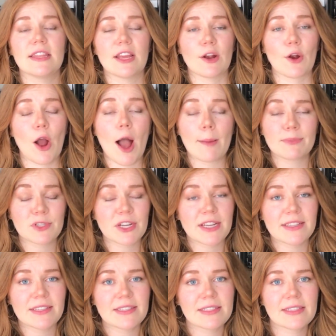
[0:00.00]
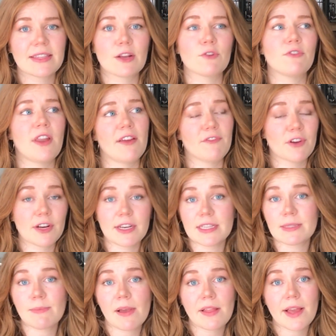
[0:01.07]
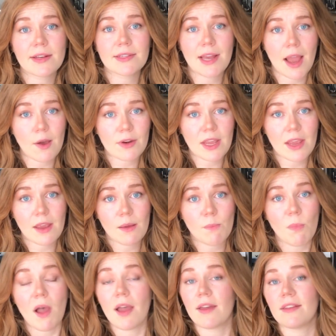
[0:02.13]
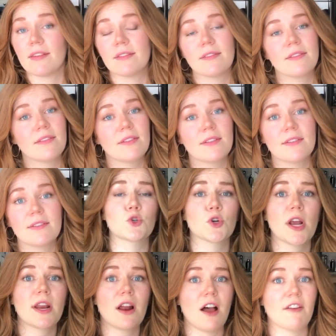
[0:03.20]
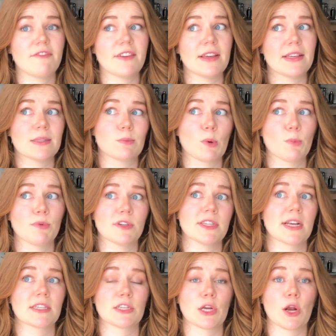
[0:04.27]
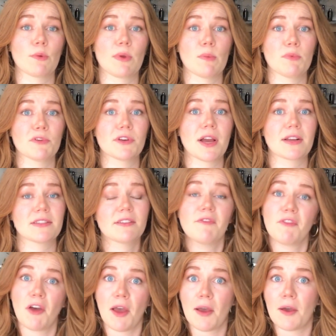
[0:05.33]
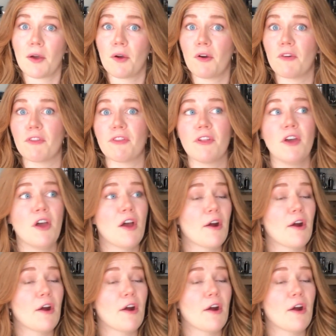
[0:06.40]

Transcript: They're options. They're never gonna smell like Downy, but trade-off is we're protecting our reproductive health,